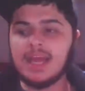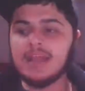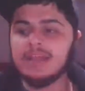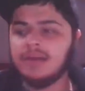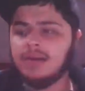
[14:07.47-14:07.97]

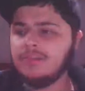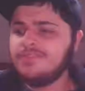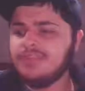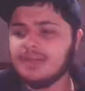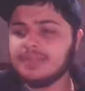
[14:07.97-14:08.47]
And the whole
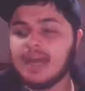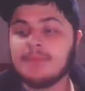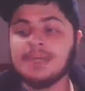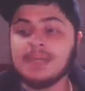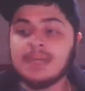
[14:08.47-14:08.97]
family, I
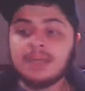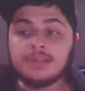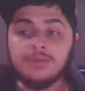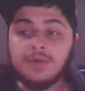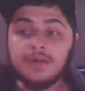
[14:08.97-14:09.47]
mean,
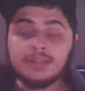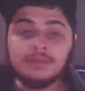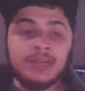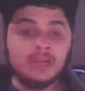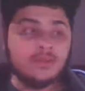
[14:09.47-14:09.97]
the world, no
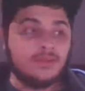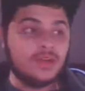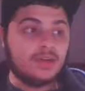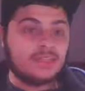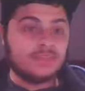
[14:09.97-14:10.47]
matter if
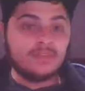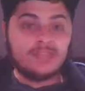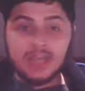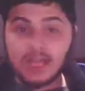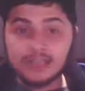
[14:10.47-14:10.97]
we're in
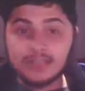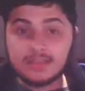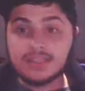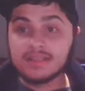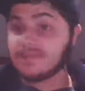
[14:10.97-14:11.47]
different
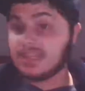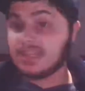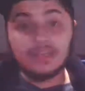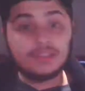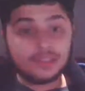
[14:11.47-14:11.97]
colors, different
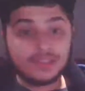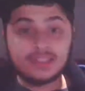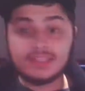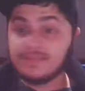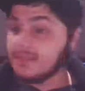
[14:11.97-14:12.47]

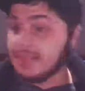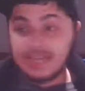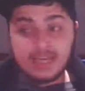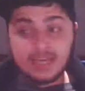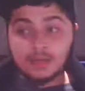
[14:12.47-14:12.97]
countries, different